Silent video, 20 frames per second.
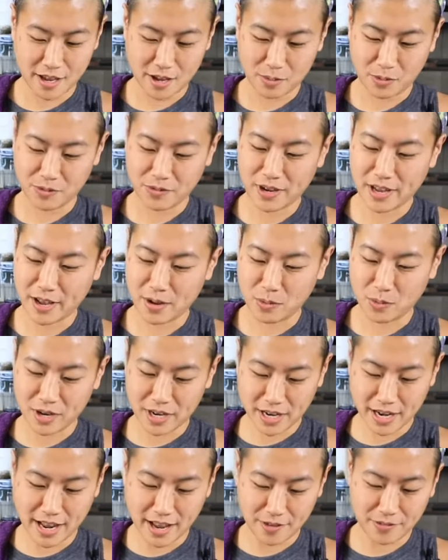We've got
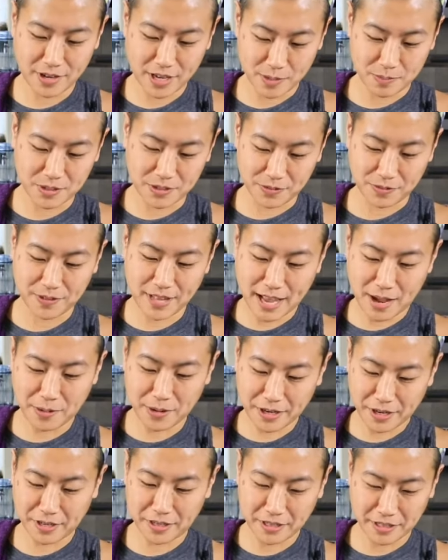1.5 cups of
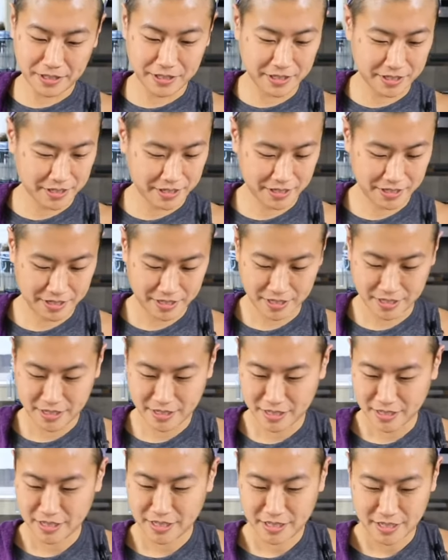flour
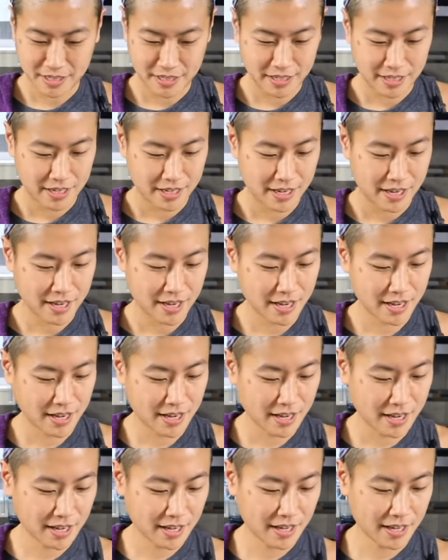
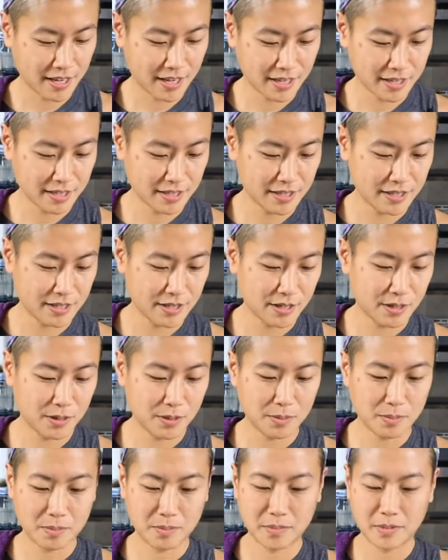and
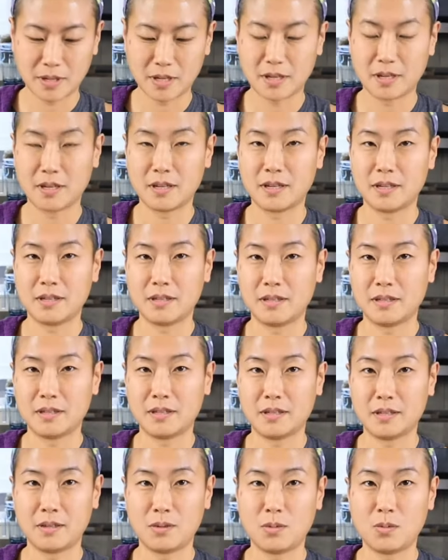some
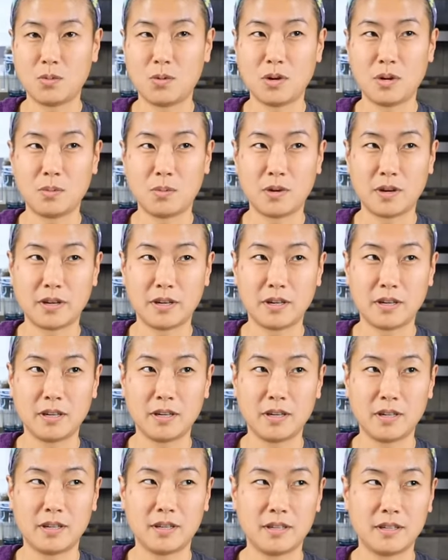warm water,
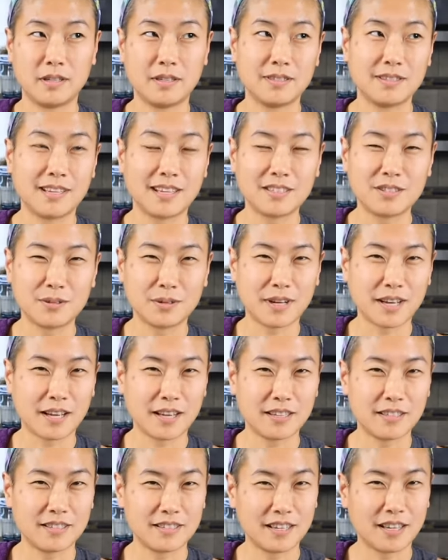not too
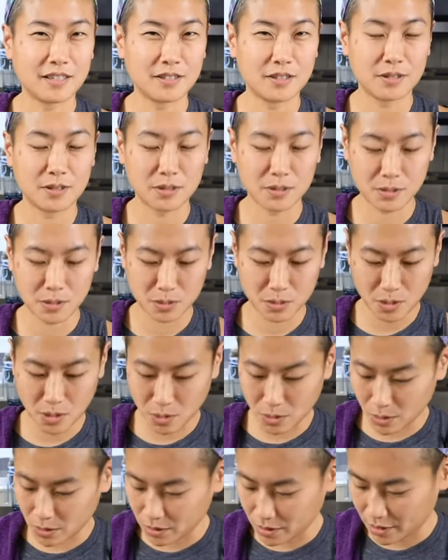hot, not too
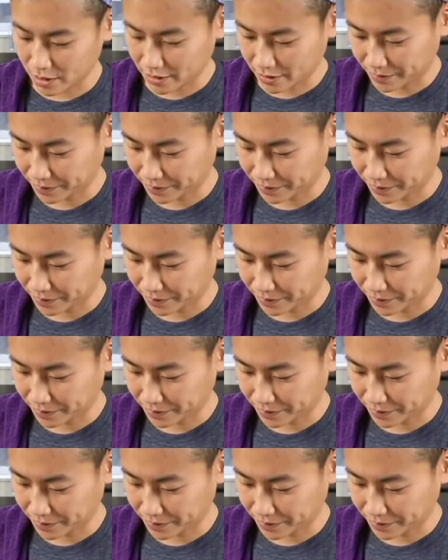cold.